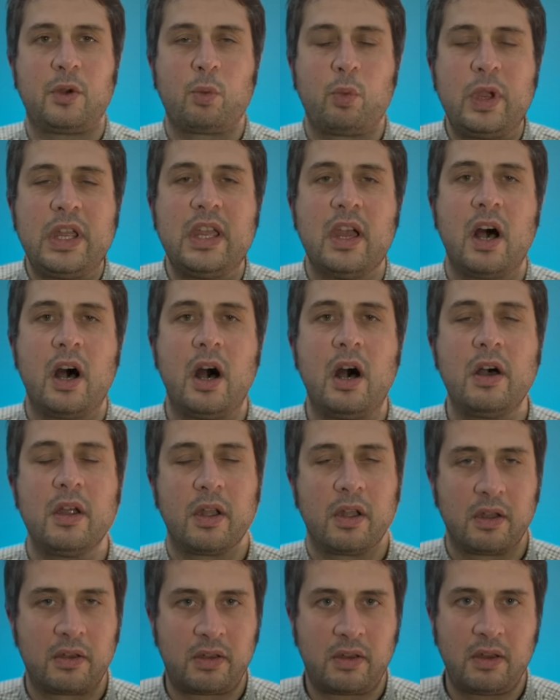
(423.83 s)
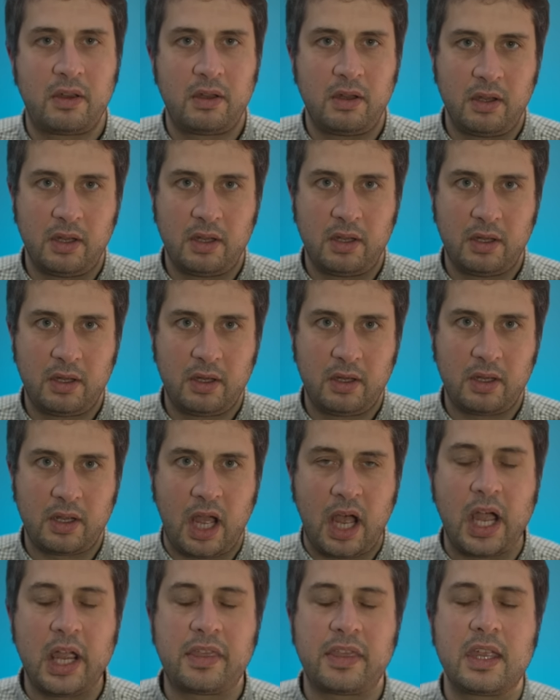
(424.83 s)
that we aren't,
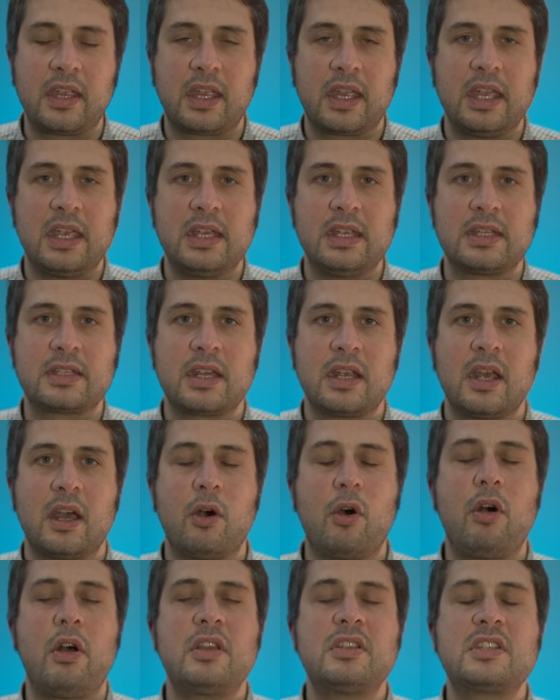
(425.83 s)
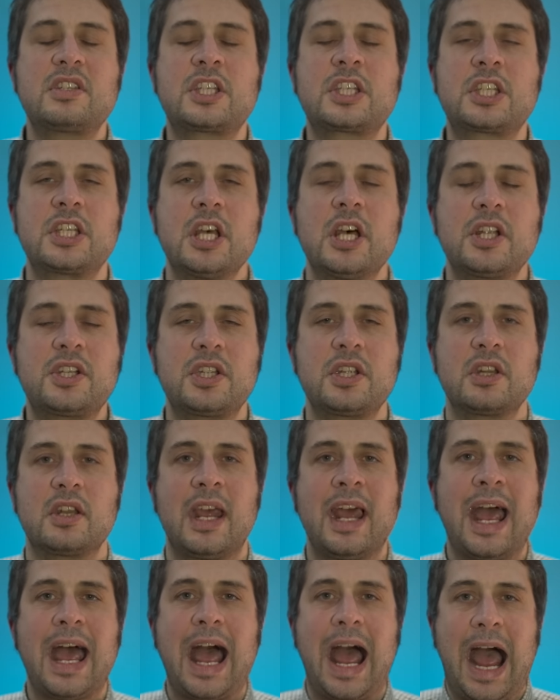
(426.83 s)
I think, is
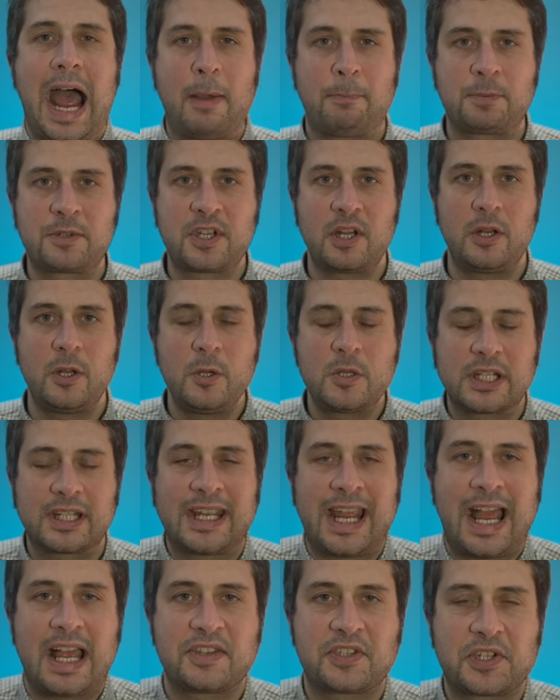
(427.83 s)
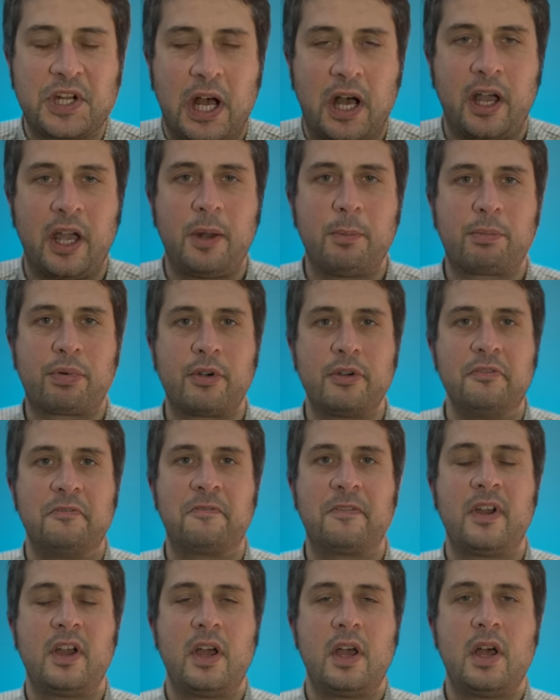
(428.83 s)
certain, absolute cast iron
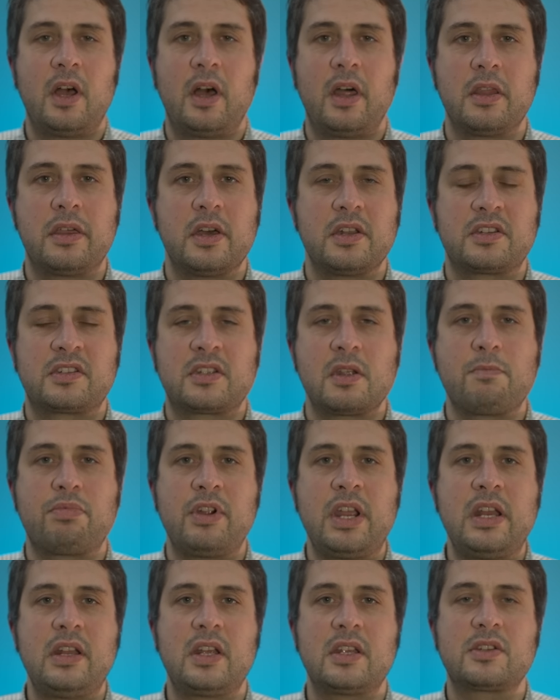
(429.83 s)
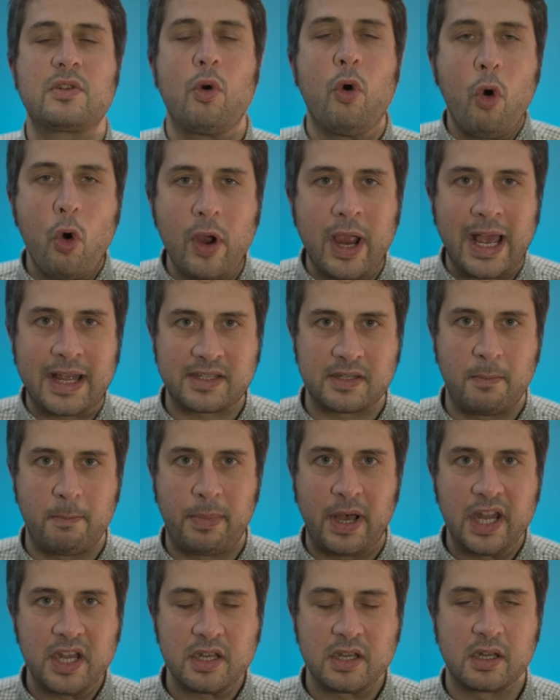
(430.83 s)
proof that Sabrina's orgasm
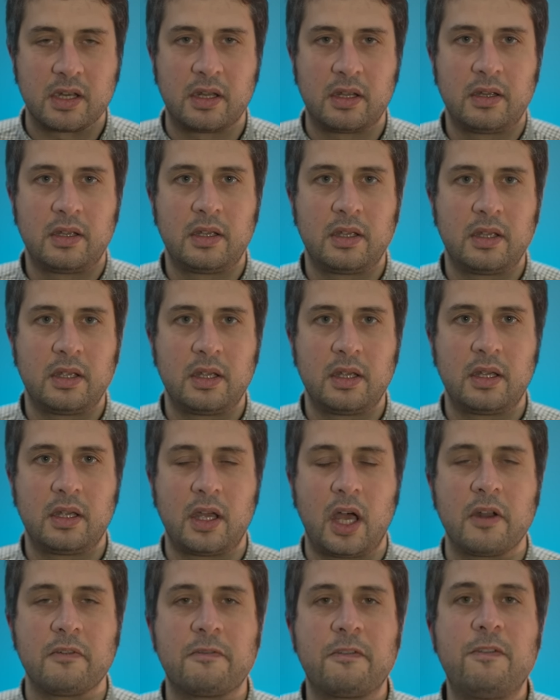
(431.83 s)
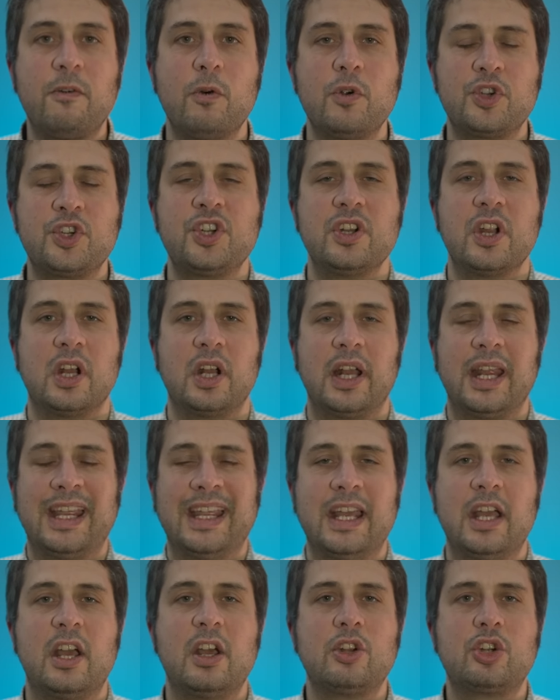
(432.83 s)
button,
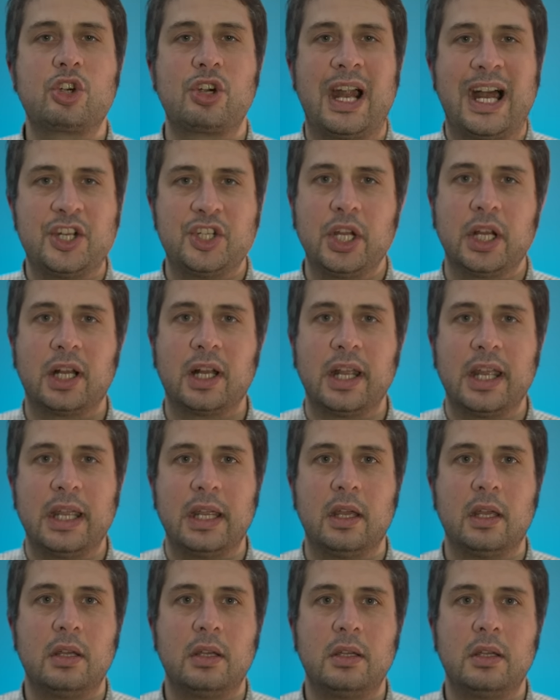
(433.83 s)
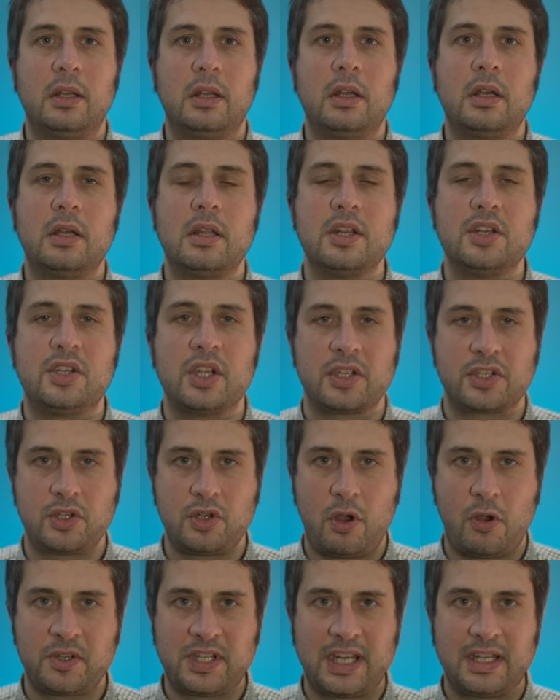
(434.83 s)
unfortunately, tragically, does
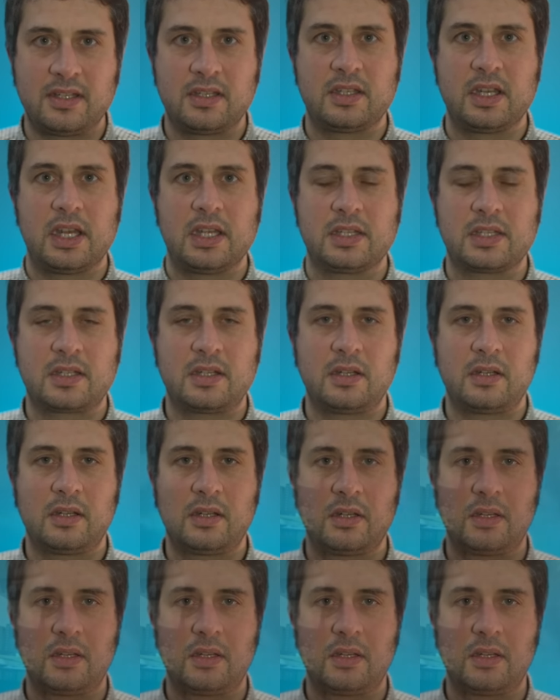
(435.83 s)
not exist.